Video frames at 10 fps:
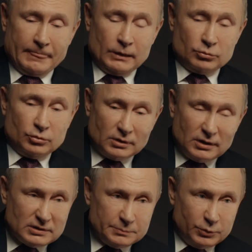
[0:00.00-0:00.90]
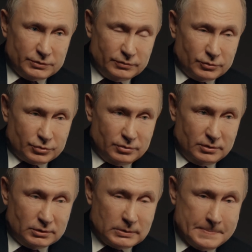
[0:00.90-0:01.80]
to build something new in some
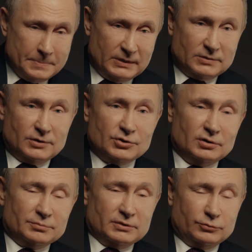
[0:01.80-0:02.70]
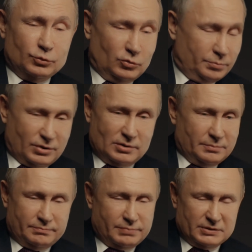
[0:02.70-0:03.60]
other place. But how do we
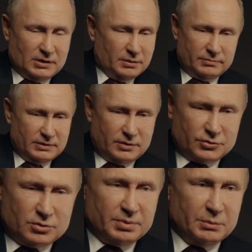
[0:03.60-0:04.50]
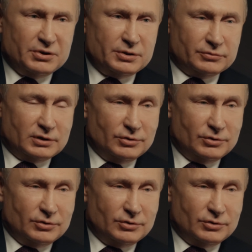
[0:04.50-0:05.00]
make use of what is available?